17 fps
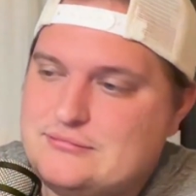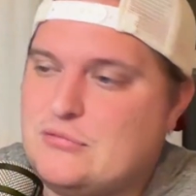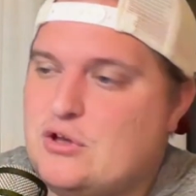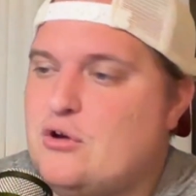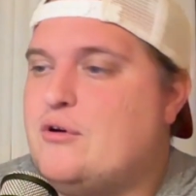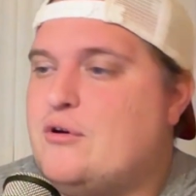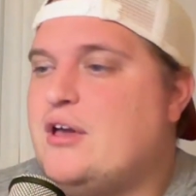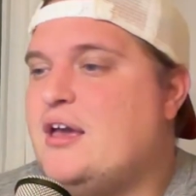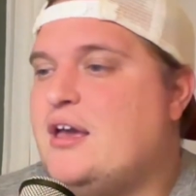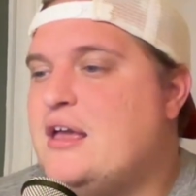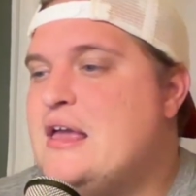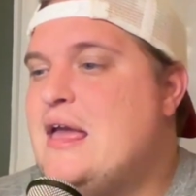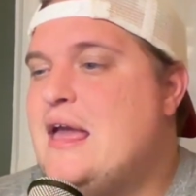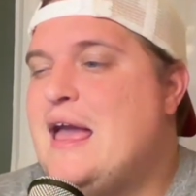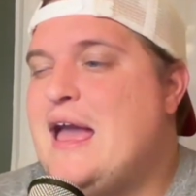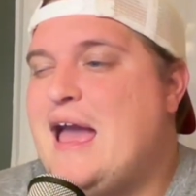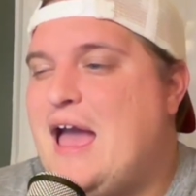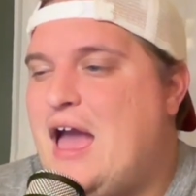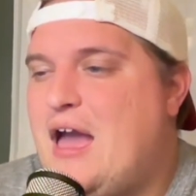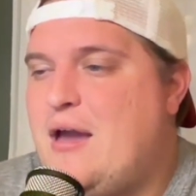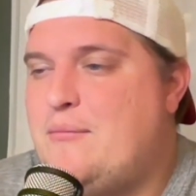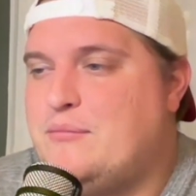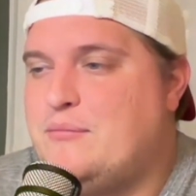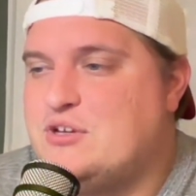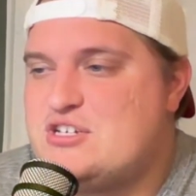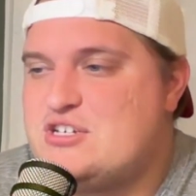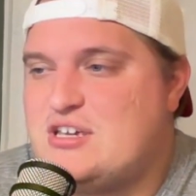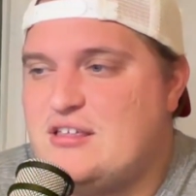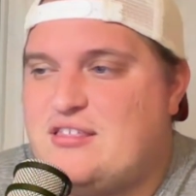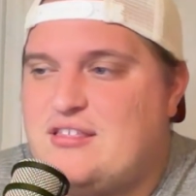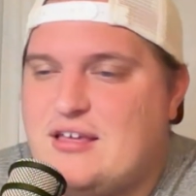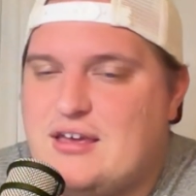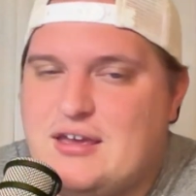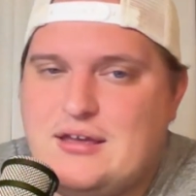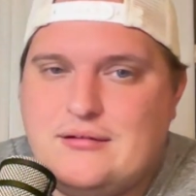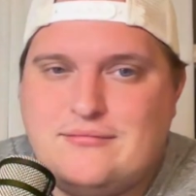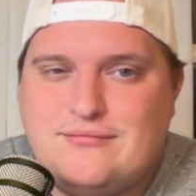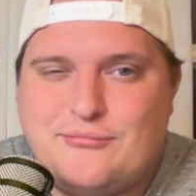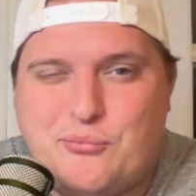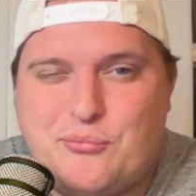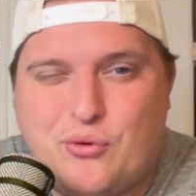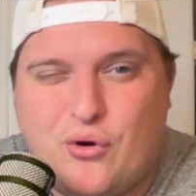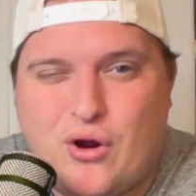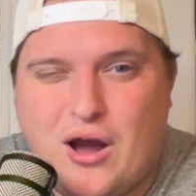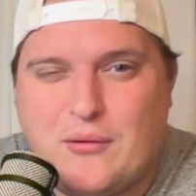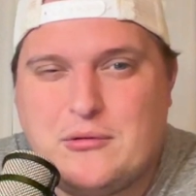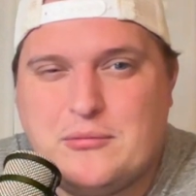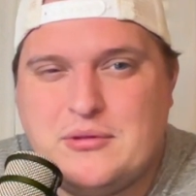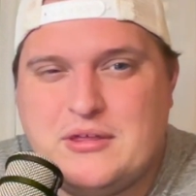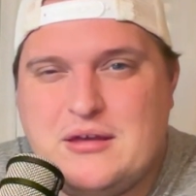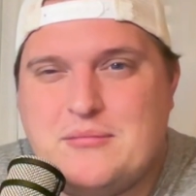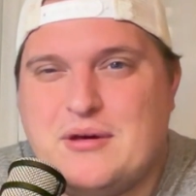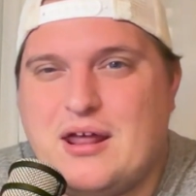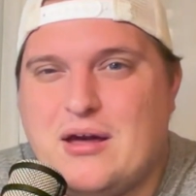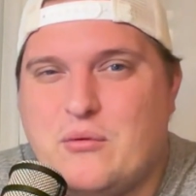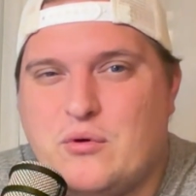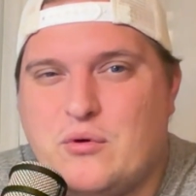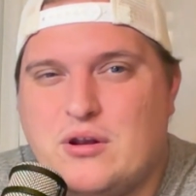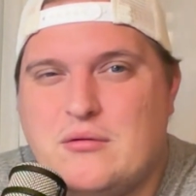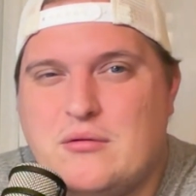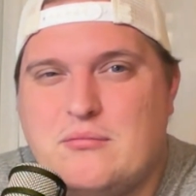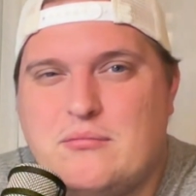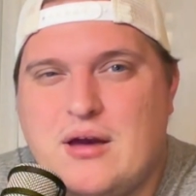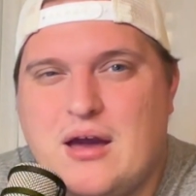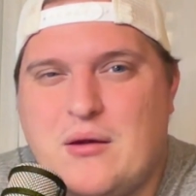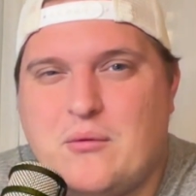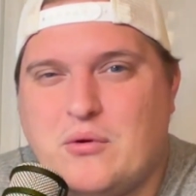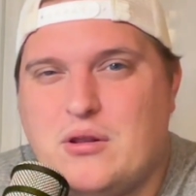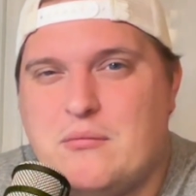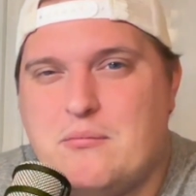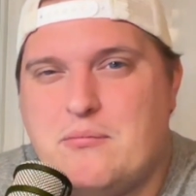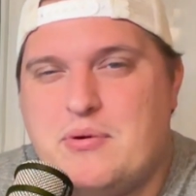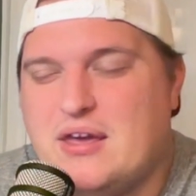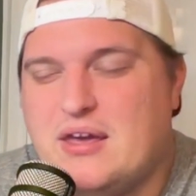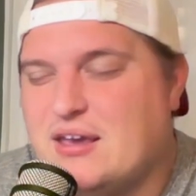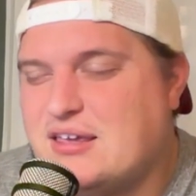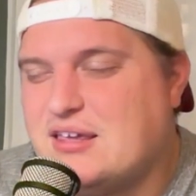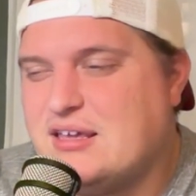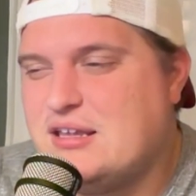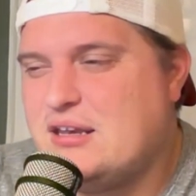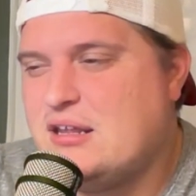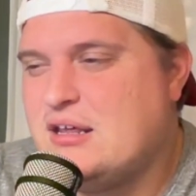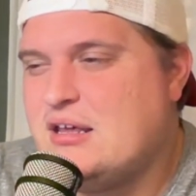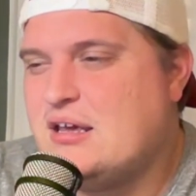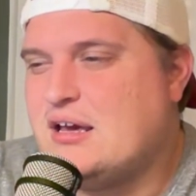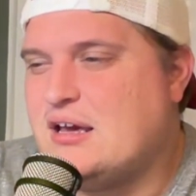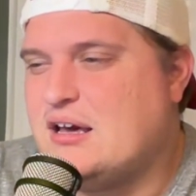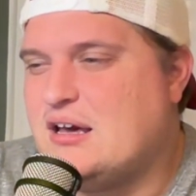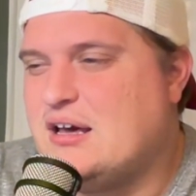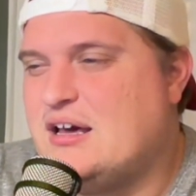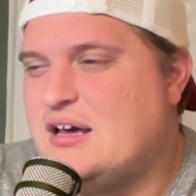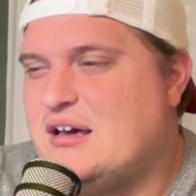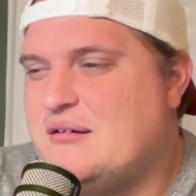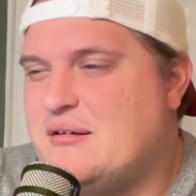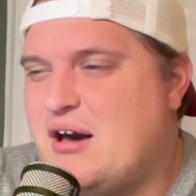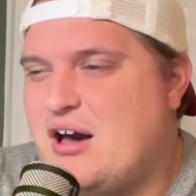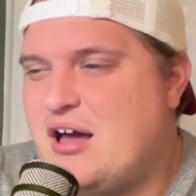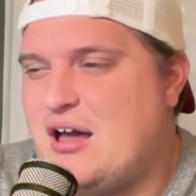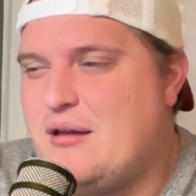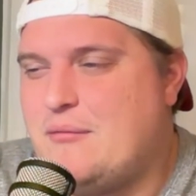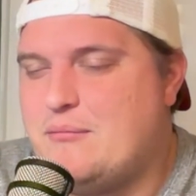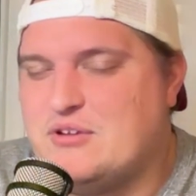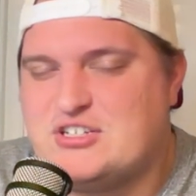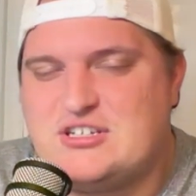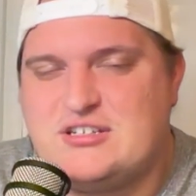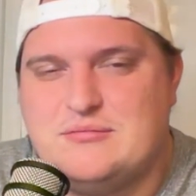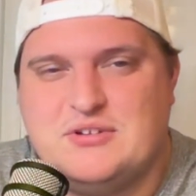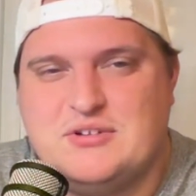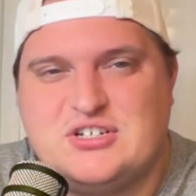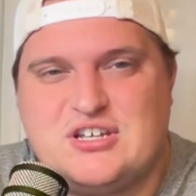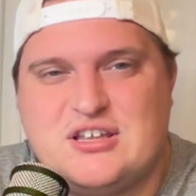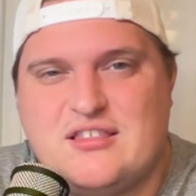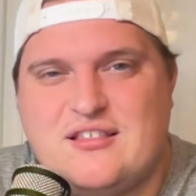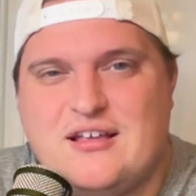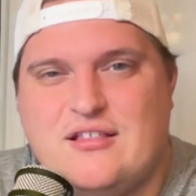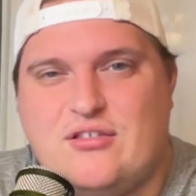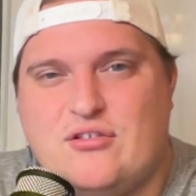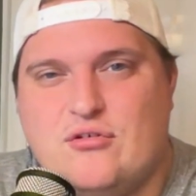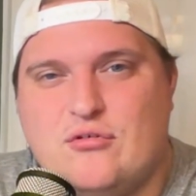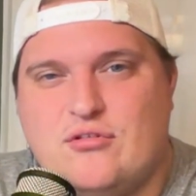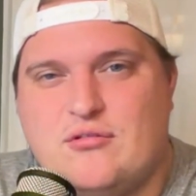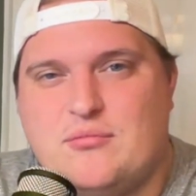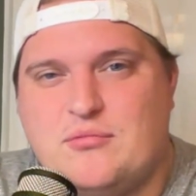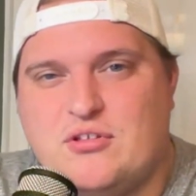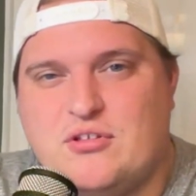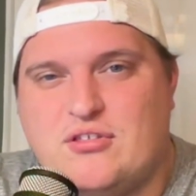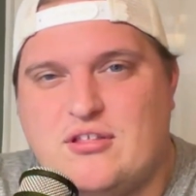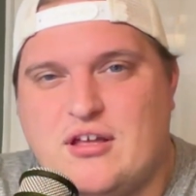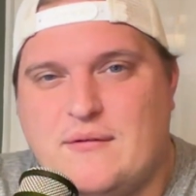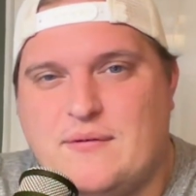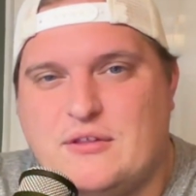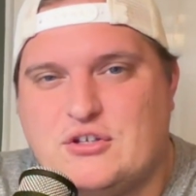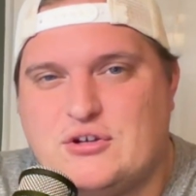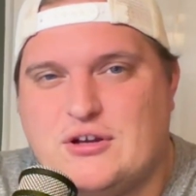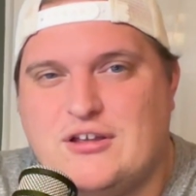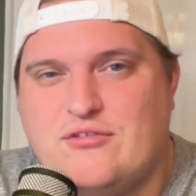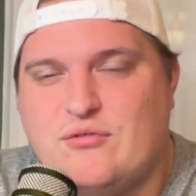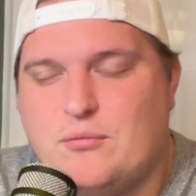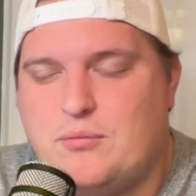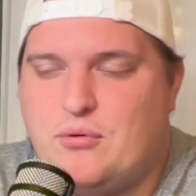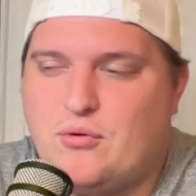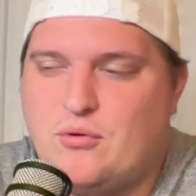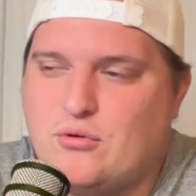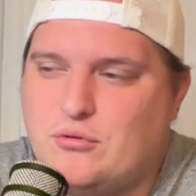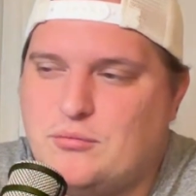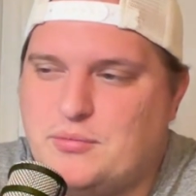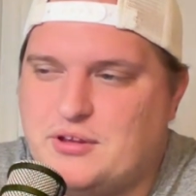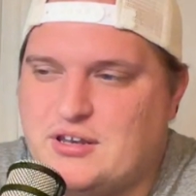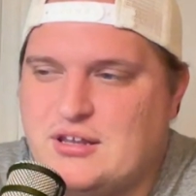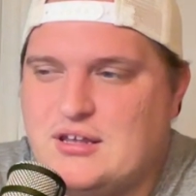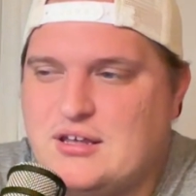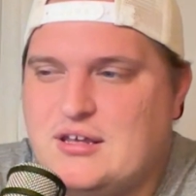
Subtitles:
okay. At Michigan State, probably, but I wouldn't pick it. Michigan State's doing some good stuff in the transfer portal, but